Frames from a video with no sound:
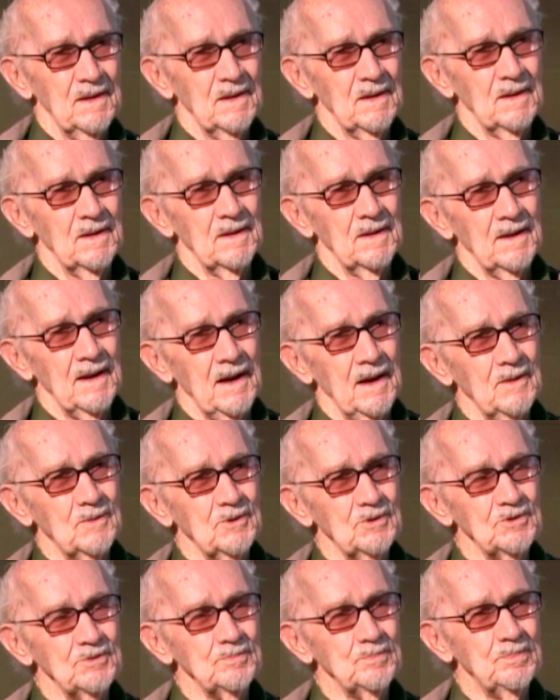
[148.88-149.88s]
I
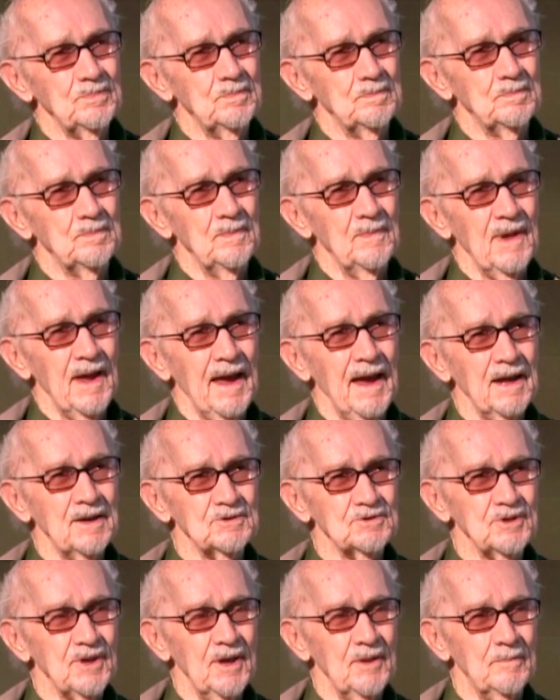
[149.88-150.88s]
was
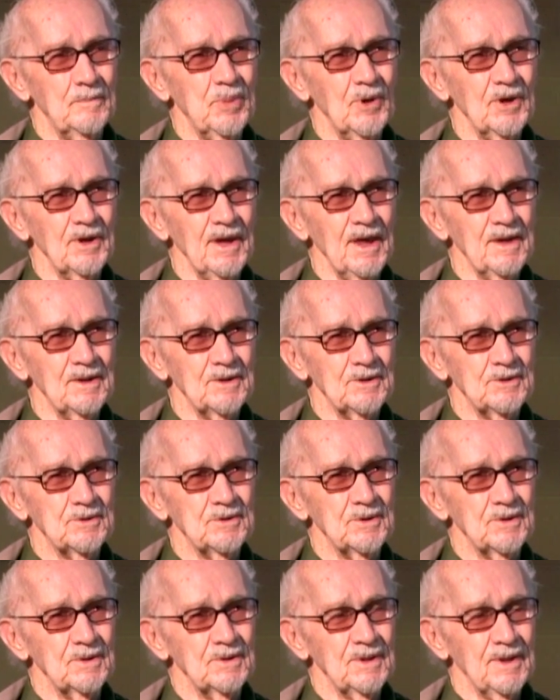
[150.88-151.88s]
actually put
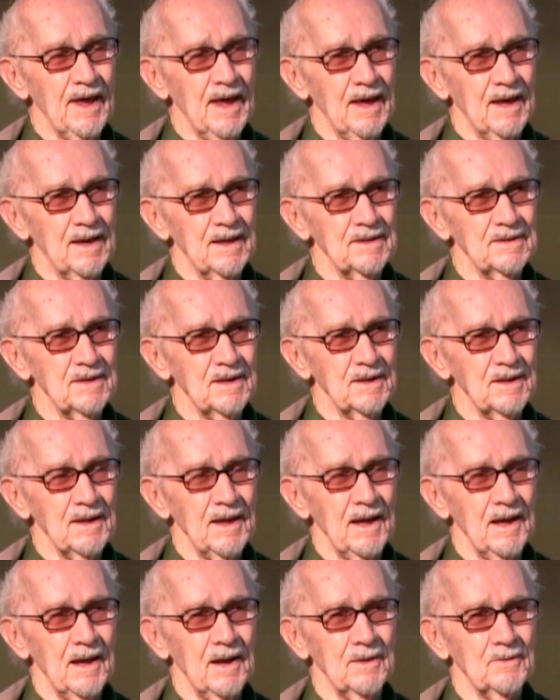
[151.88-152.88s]
into that.
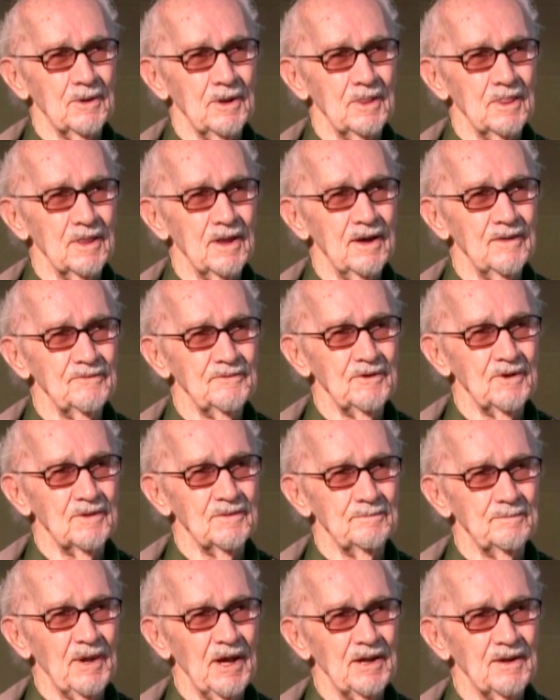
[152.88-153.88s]
I would love to
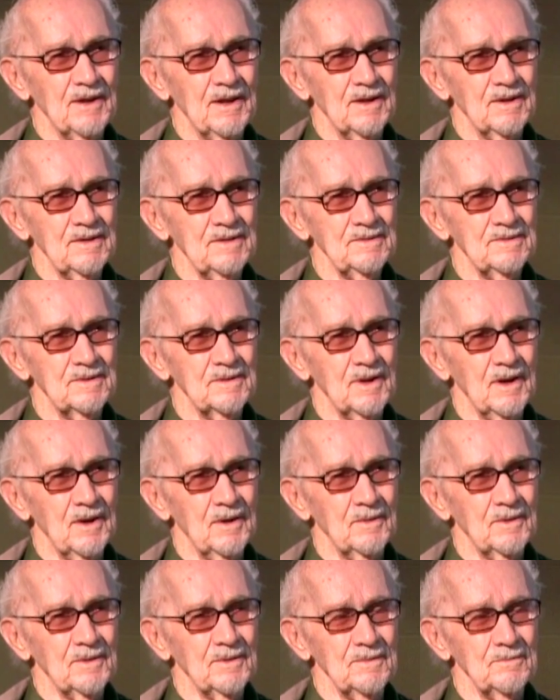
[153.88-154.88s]
have been a
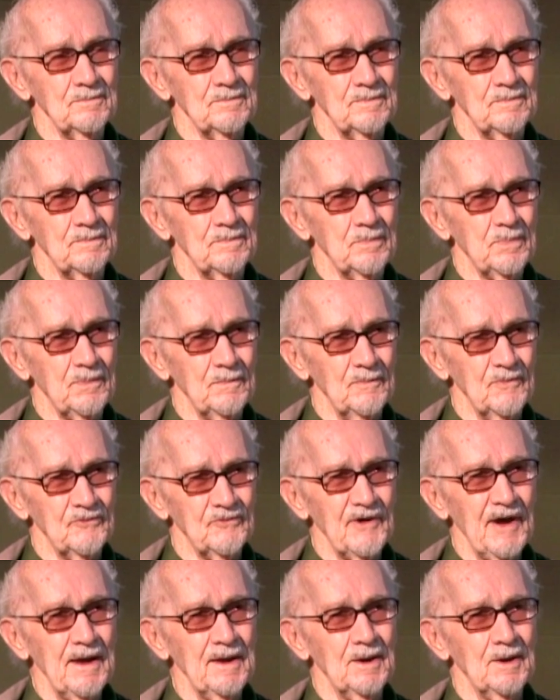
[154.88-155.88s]

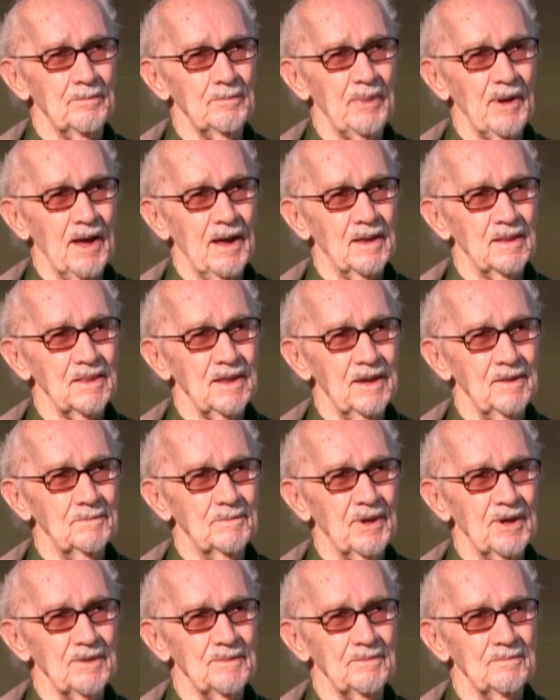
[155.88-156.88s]
fighter pilot,
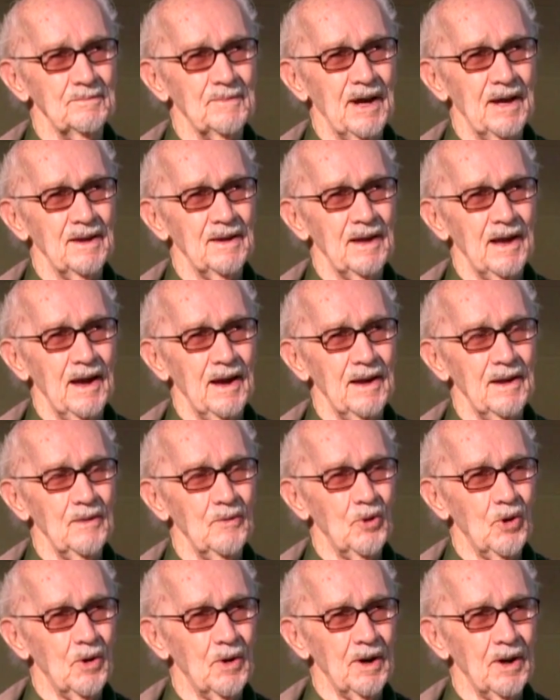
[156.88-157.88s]
but I
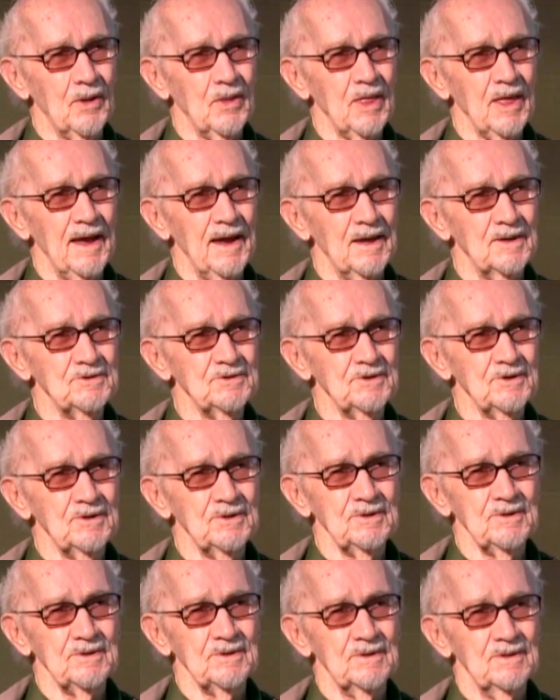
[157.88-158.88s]
wore
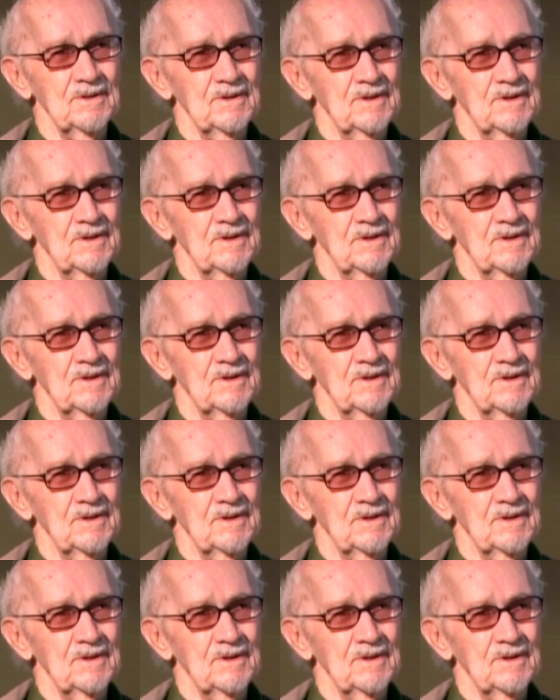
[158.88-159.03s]
glasses,